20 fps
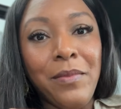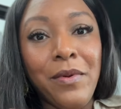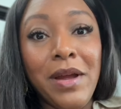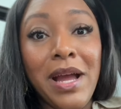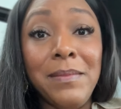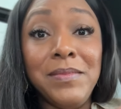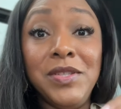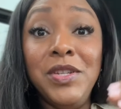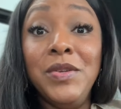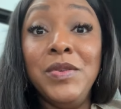
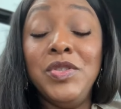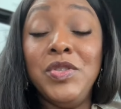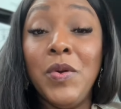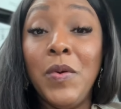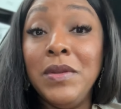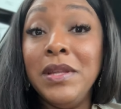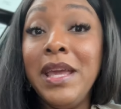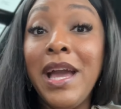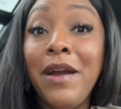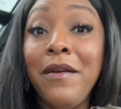perhaps you
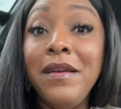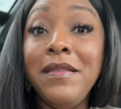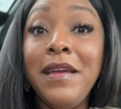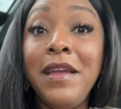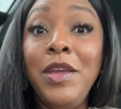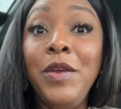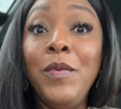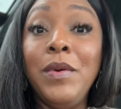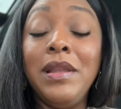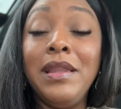don't carry
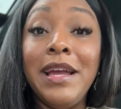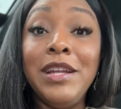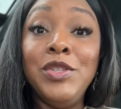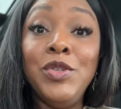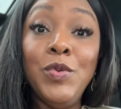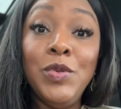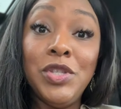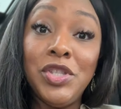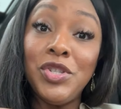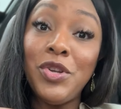that you would like
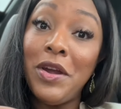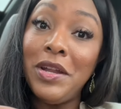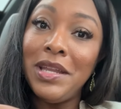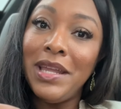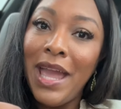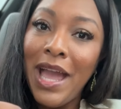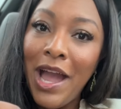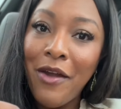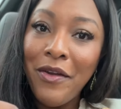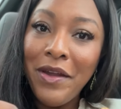to start
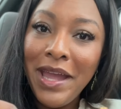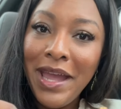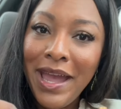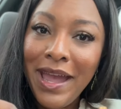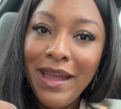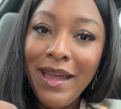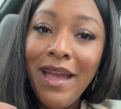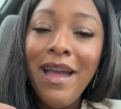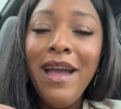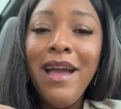
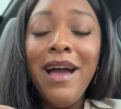carrying?